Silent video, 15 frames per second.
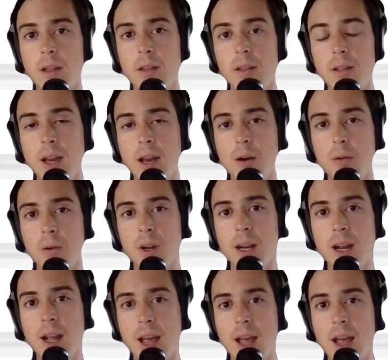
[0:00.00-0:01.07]
Now we're going to
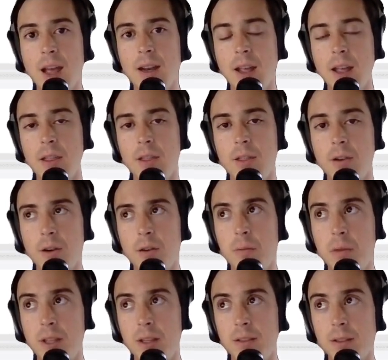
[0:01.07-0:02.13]
add a third
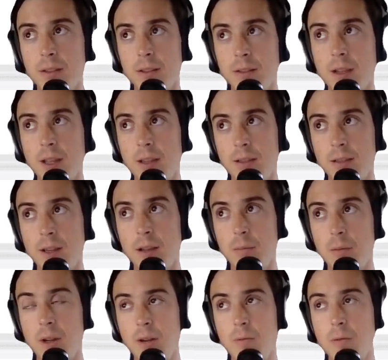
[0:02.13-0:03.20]
piece to this case
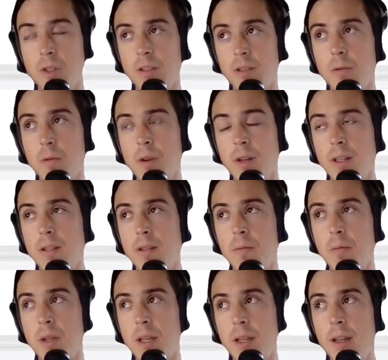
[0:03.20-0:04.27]
statement, which is going to
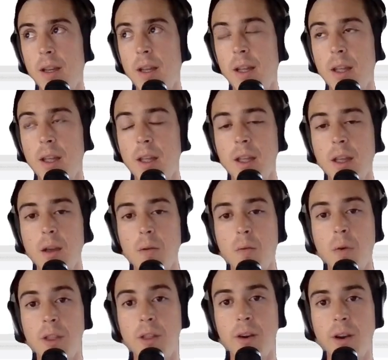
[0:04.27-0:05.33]
be
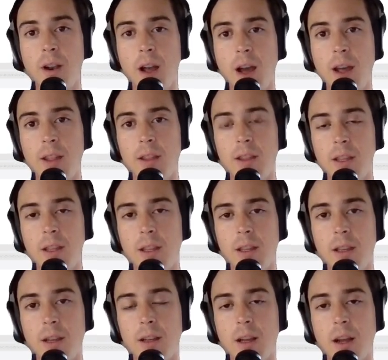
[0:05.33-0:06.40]
whether or not
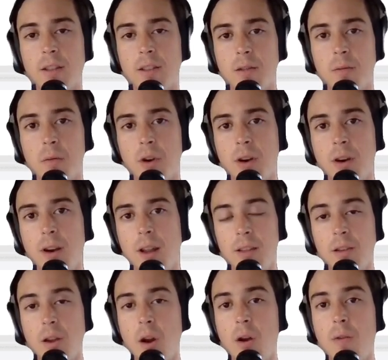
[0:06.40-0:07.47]
the customer is
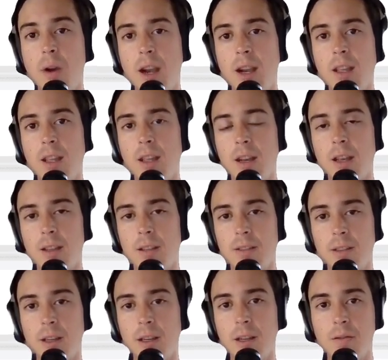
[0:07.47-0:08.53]
already in a
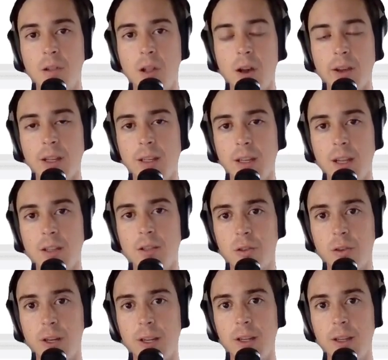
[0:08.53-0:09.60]
consecutive login day
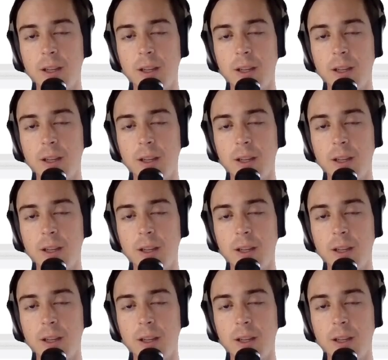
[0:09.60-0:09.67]
streak,